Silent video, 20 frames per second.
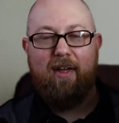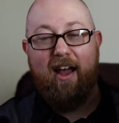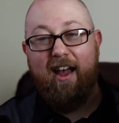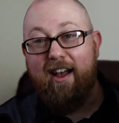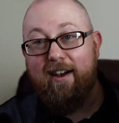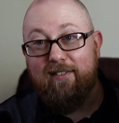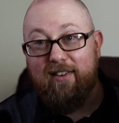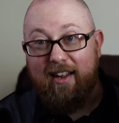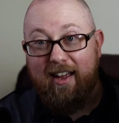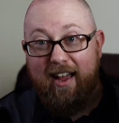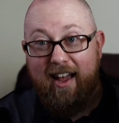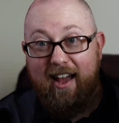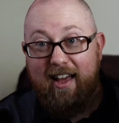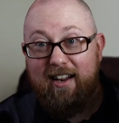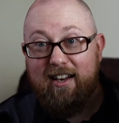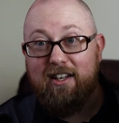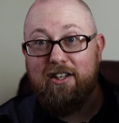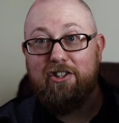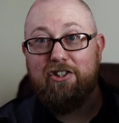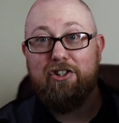haven't had
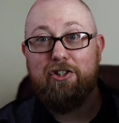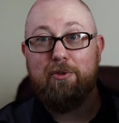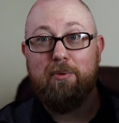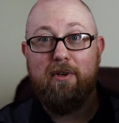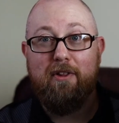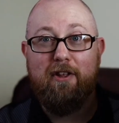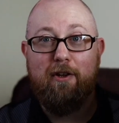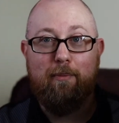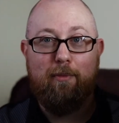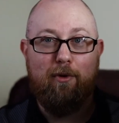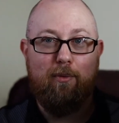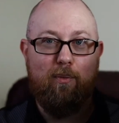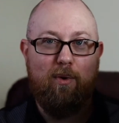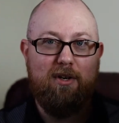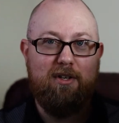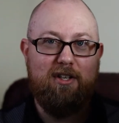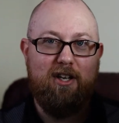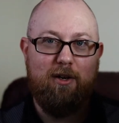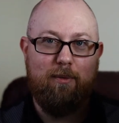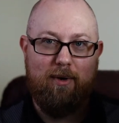an issue with it, but
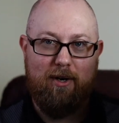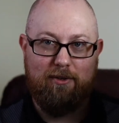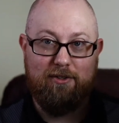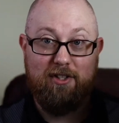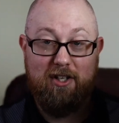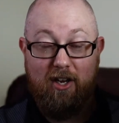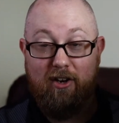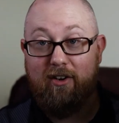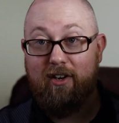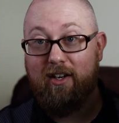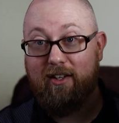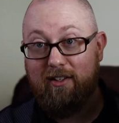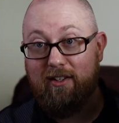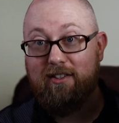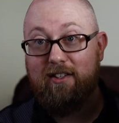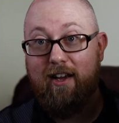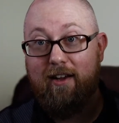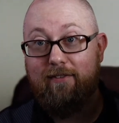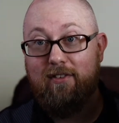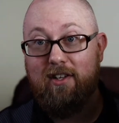one day when I was carrying
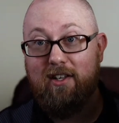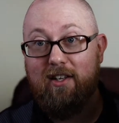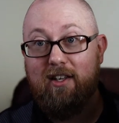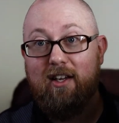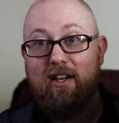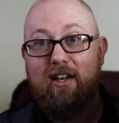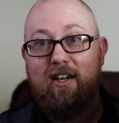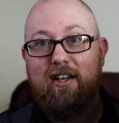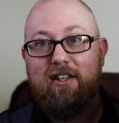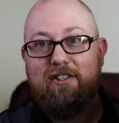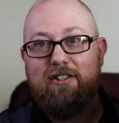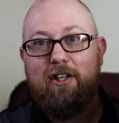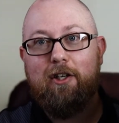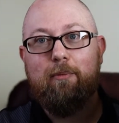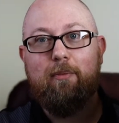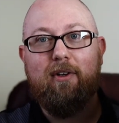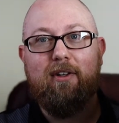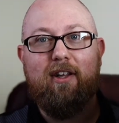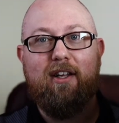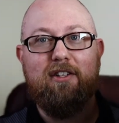this heavy
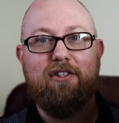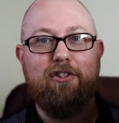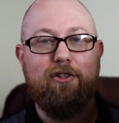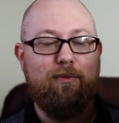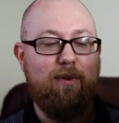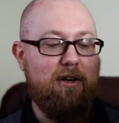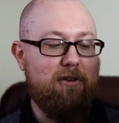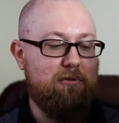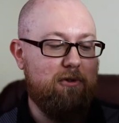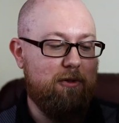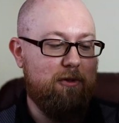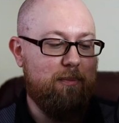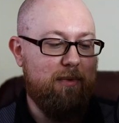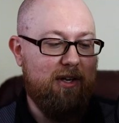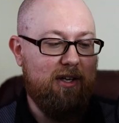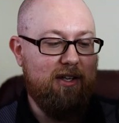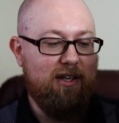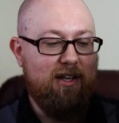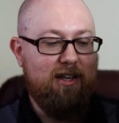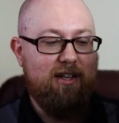Sigma lens around with
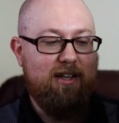me,